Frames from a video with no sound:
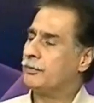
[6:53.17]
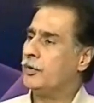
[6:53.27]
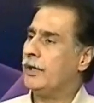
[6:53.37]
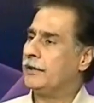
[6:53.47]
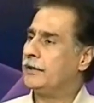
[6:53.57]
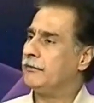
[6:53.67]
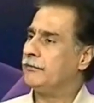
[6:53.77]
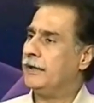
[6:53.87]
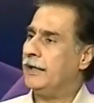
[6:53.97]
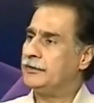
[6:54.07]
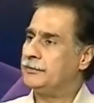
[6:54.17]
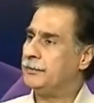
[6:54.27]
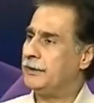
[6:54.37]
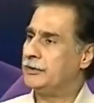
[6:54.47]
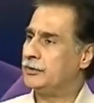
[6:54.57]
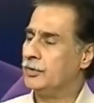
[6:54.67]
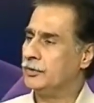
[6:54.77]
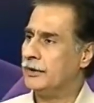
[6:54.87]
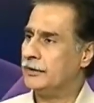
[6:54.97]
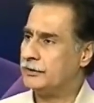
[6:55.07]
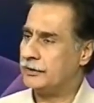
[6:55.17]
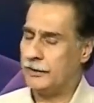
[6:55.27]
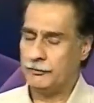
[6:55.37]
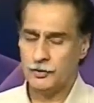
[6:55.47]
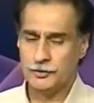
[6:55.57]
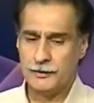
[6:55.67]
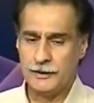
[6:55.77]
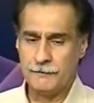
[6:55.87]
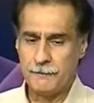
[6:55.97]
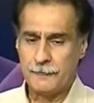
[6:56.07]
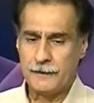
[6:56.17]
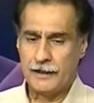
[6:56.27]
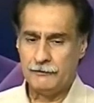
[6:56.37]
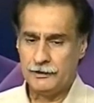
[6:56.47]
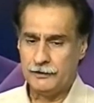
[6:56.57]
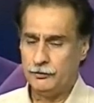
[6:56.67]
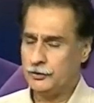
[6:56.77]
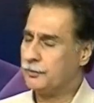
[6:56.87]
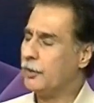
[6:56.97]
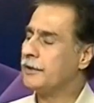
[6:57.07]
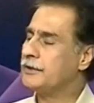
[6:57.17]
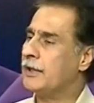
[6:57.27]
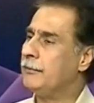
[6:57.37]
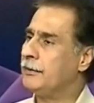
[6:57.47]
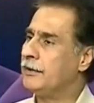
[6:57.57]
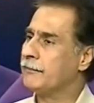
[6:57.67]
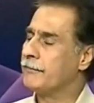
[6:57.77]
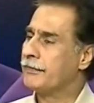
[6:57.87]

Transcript: proactive as the time goes by. I will give you a small example.